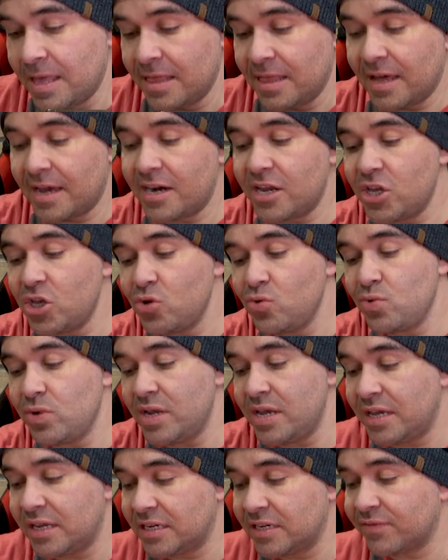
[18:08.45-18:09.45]
lot of
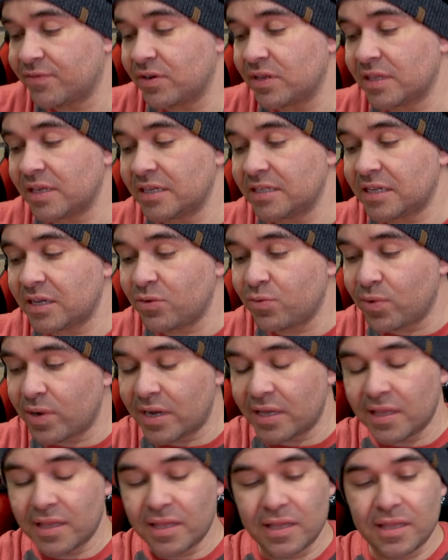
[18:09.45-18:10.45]
unique different things, and
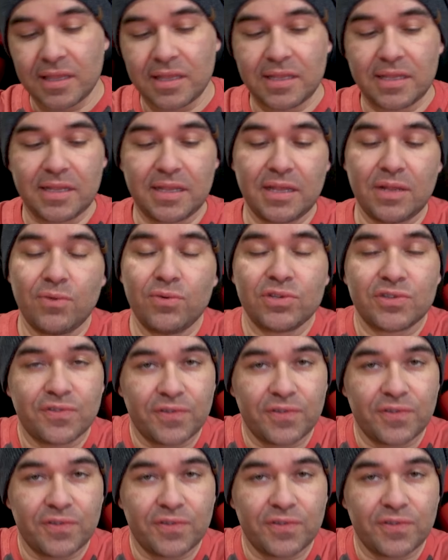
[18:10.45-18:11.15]
what's